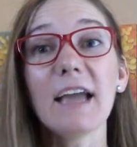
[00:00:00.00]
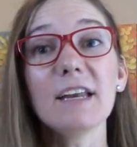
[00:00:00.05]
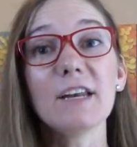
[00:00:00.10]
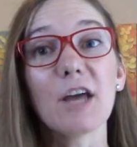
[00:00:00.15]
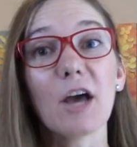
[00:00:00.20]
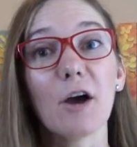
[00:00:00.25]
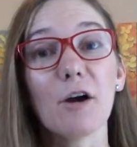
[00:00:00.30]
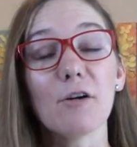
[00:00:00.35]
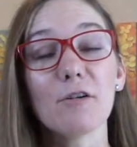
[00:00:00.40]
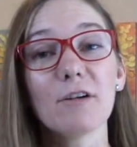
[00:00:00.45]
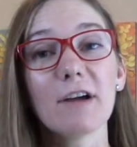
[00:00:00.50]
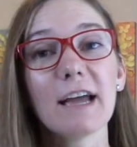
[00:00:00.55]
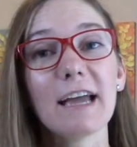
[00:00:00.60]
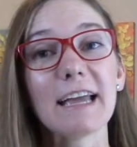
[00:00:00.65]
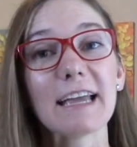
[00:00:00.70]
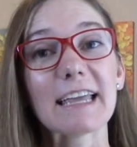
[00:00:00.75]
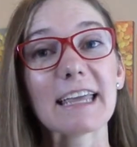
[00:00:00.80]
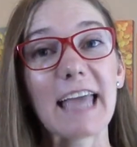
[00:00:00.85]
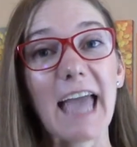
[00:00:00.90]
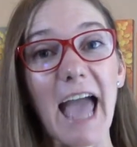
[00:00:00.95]
know.
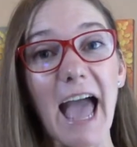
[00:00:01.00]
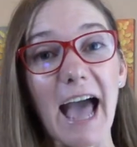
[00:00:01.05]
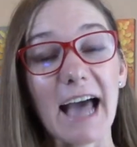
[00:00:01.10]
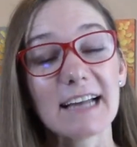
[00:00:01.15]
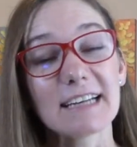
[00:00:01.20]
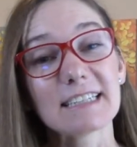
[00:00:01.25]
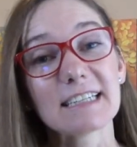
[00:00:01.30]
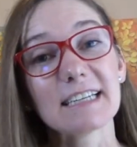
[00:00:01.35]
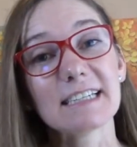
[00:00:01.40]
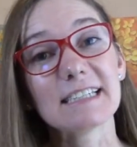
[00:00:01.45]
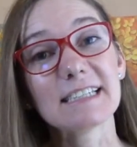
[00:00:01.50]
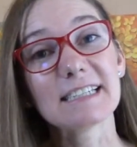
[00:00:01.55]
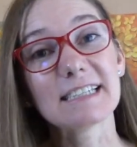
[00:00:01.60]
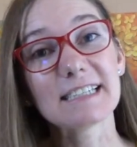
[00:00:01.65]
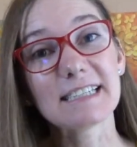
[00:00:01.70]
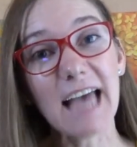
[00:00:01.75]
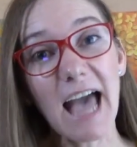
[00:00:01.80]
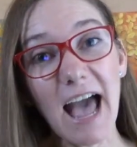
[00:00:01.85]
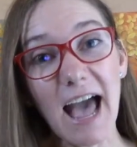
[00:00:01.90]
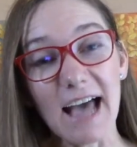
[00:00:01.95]
Cat,
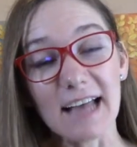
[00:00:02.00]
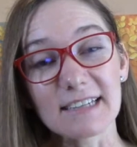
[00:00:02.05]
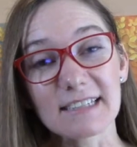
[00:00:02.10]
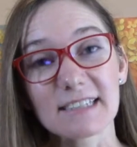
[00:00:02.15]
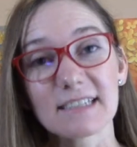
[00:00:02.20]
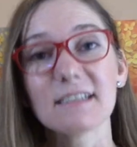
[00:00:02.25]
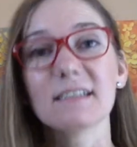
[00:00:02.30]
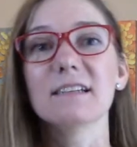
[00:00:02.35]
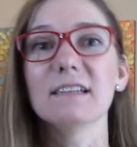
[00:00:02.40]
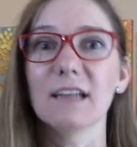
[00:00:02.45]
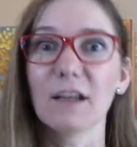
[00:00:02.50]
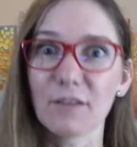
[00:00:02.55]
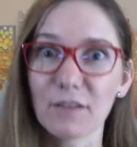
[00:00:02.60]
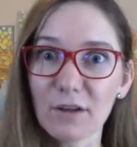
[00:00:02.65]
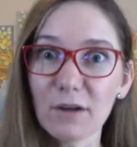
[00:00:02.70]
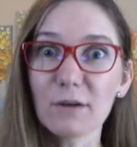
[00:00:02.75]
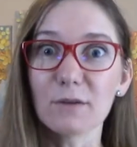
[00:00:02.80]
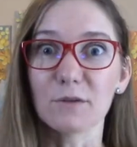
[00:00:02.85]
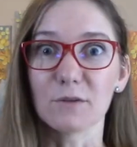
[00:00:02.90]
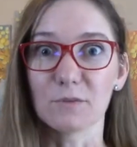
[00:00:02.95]
sat. Now
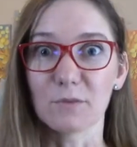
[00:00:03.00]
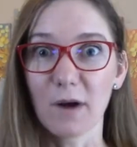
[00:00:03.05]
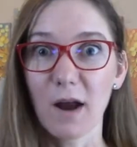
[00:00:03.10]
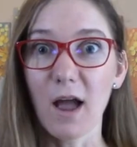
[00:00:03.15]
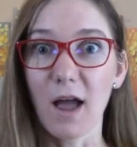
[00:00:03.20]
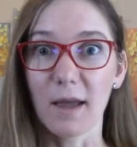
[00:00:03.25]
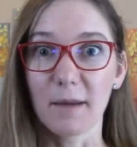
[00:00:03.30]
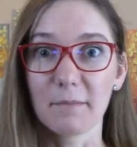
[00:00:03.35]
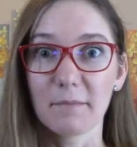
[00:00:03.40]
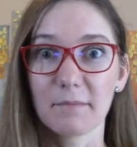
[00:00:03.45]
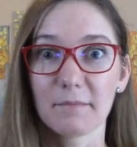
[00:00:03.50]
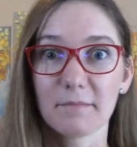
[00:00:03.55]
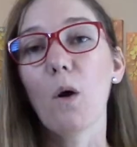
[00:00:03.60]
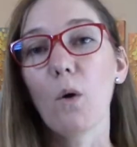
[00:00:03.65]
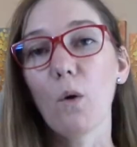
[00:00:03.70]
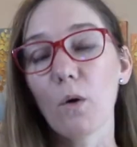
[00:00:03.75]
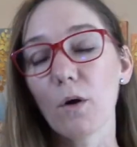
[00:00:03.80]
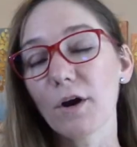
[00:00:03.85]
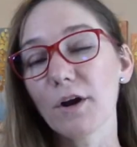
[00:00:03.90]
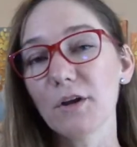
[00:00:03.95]
those rhyme.
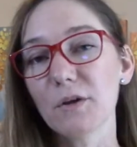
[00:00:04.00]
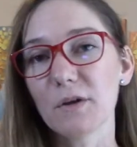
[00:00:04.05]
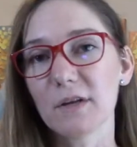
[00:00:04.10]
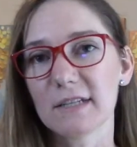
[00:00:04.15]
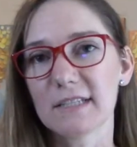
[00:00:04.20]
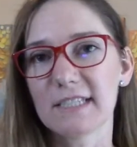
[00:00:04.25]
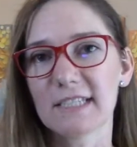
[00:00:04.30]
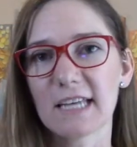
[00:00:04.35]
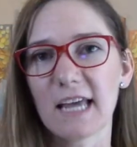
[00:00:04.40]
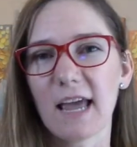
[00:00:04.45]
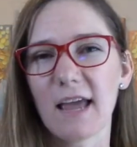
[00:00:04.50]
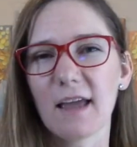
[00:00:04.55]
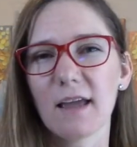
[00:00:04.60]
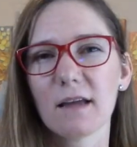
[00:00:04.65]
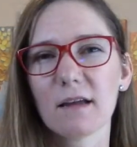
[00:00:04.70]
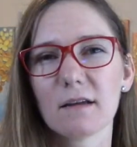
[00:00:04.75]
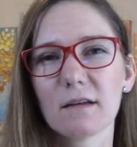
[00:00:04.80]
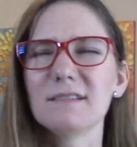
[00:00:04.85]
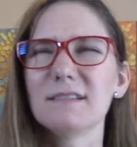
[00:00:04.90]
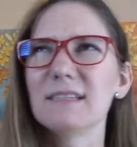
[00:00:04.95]
Or you could
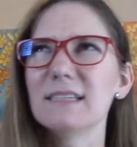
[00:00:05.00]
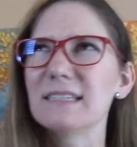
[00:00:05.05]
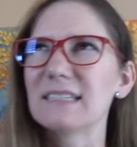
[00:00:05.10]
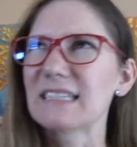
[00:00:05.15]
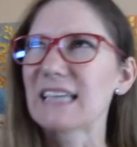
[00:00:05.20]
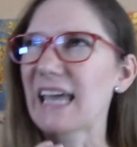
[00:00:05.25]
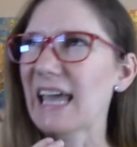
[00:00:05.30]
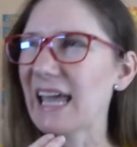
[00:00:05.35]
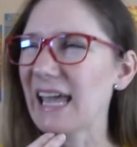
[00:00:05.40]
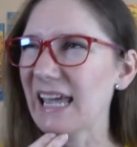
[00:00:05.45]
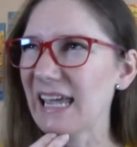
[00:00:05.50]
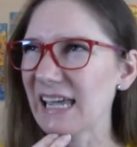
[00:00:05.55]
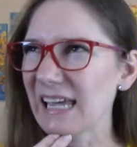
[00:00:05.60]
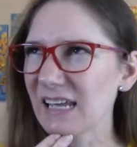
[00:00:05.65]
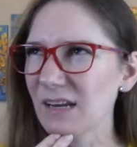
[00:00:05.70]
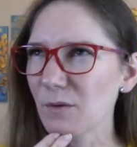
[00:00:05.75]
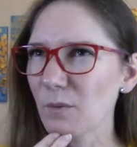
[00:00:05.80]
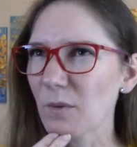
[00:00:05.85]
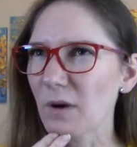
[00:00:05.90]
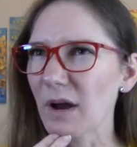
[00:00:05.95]
say, does
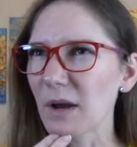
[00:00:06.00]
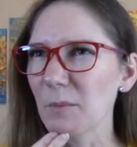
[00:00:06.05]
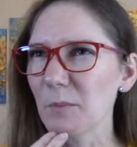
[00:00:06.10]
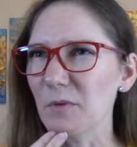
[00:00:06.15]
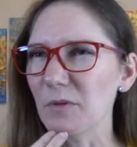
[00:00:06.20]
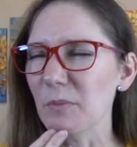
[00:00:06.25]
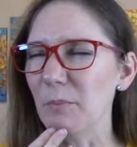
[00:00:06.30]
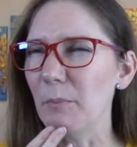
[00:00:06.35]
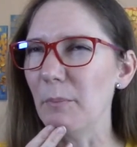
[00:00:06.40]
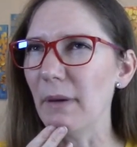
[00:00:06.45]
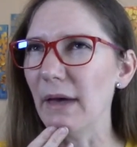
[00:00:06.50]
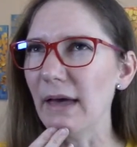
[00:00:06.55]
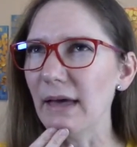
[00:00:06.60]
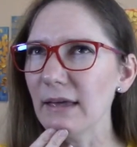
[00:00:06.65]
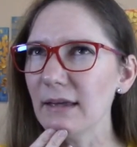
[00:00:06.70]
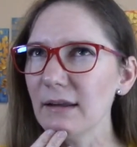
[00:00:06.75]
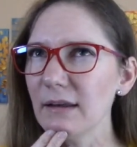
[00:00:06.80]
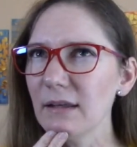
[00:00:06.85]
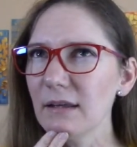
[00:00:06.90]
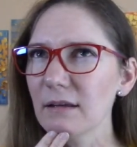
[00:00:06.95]
can rhyme with
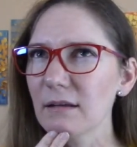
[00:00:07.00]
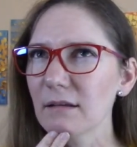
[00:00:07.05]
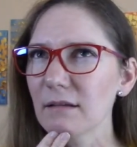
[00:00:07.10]
bed?